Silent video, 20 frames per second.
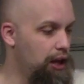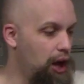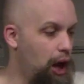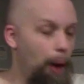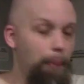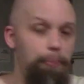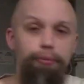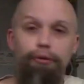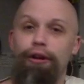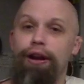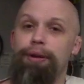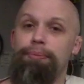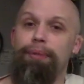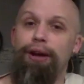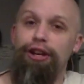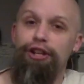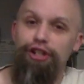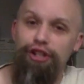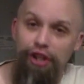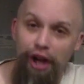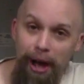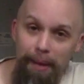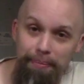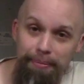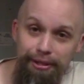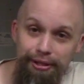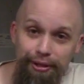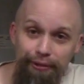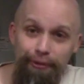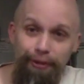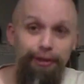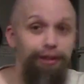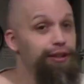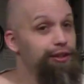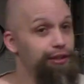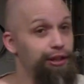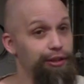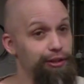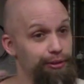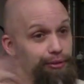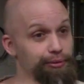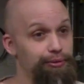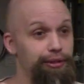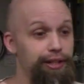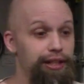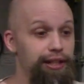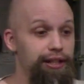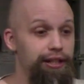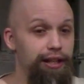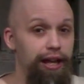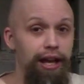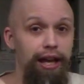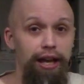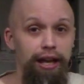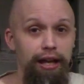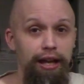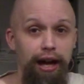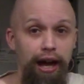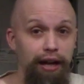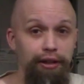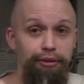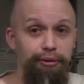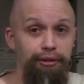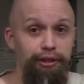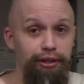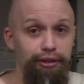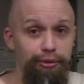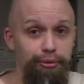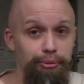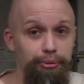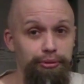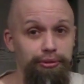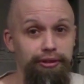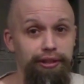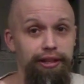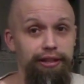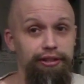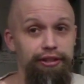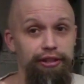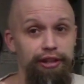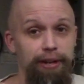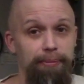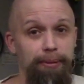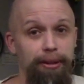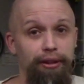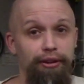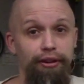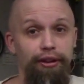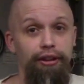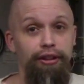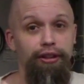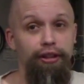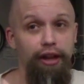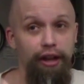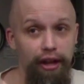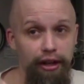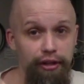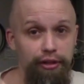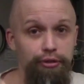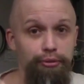upgrade my shop, as it were, because I do need tools, ladies and gentlemen. There are a lot of